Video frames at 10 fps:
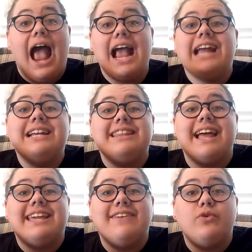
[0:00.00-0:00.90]
And
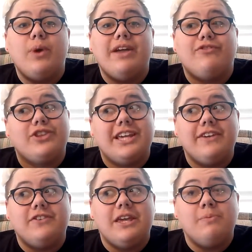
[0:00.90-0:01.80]
that giveaway for the
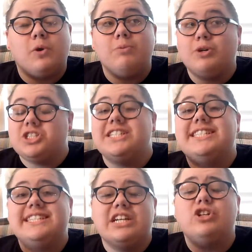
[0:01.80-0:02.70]
gift keyboard merch is
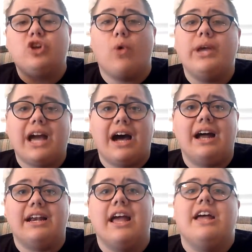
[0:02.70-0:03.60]
still going
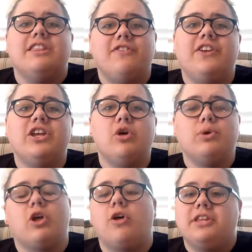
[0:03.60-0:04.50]
on. The video
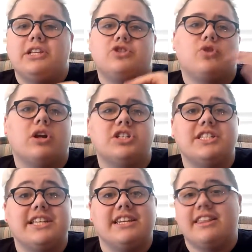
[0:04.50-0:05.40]
with all the
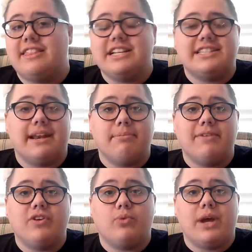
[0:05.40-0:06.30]
instructions and the things that I'm
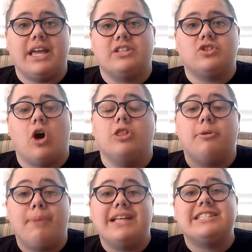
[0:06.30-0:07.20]
giving away is called
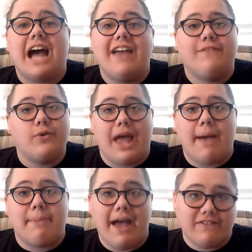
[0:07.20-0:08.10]
the best iPhone
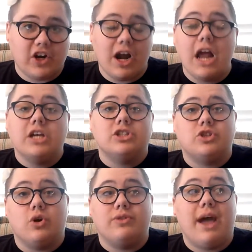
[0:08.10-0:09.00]
app ever.
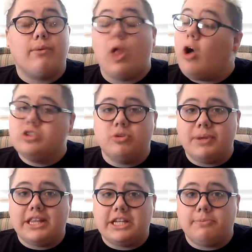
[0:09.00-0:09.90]
So that will also
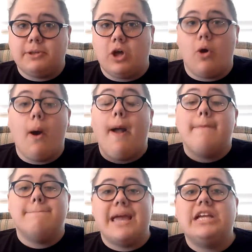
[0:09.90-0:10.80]
be linked below.
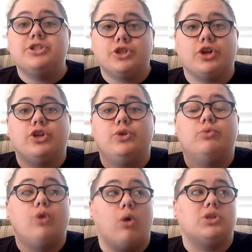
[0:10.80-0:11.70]
Make sure you
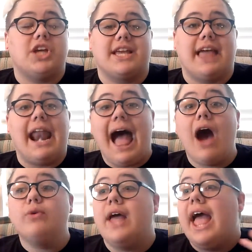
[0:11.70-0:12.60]
go check that
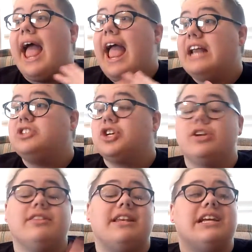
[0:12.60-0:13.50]
out
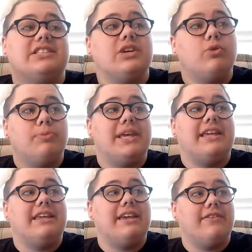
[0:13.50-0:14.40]
enter. The next thing will be
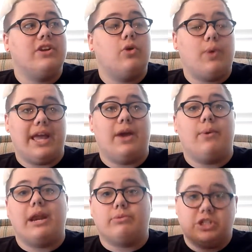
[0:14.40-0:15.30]
given away
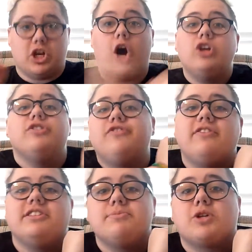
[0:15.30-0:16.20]
when I reach
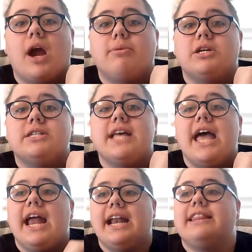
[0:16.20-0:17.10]
150 subscribers.
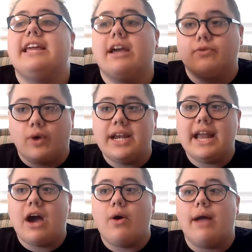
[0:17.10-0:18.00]
And I think of right
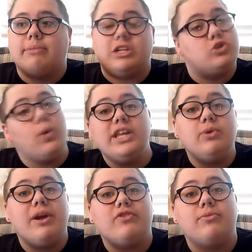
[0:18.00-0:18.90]
now, I'm like 20
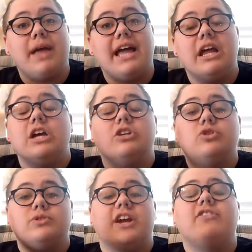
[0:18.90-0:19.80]
away from that.
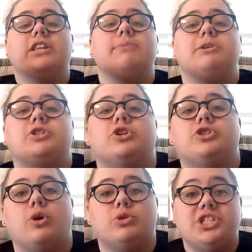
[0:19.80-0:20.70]
So definitely be sure
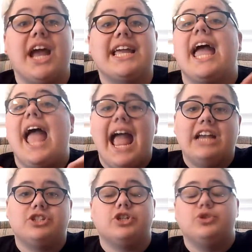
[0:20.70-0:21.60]
to go check
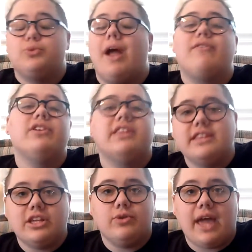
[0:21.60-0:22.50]
enter, do everything
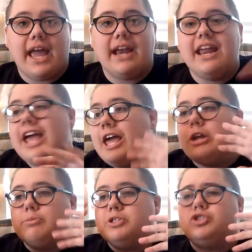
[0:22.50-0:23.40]
that you can.
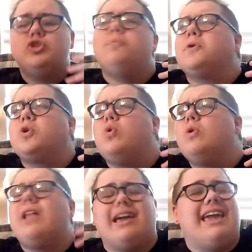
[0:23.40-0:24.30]
It'll be super
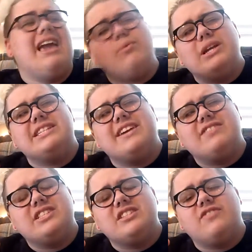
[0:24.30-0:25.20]
cool. I can't wait to give
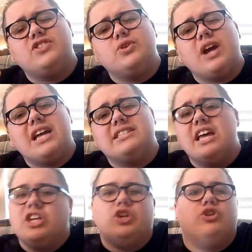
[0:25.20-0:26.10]
this stuff to you guys.
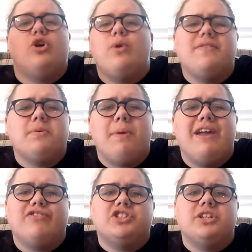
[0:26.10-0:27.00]
You don't have to pay
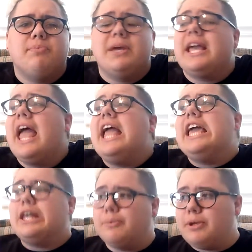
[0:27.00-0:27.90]
for shipping.
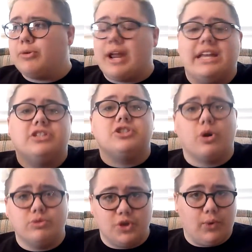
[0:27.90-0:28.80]
It'll be great. Just
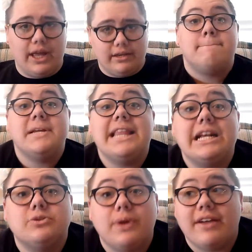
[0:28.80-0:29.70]
go do it. But
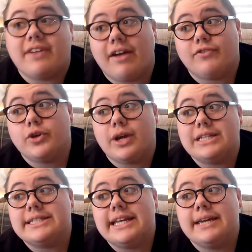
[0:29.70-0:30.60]
that's what I've got for you
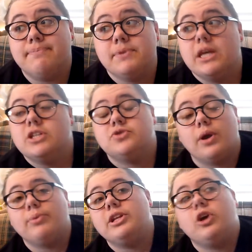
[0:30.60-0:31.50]
guys today. So I
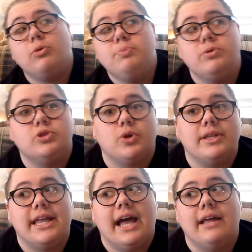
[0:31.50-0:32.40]
really hope you
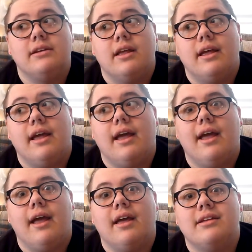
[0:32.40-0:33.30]
enjoyed that.
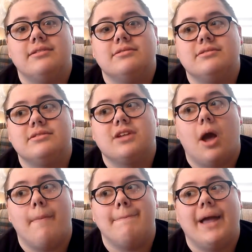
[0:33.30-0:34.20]
And
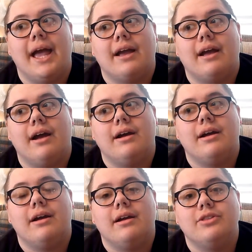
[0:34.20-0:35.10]
come back
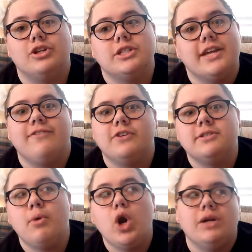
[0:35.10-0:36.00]
on Thursday for
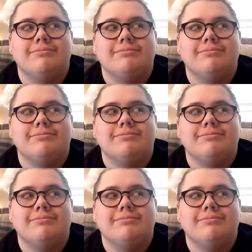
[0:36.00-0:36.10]
some more.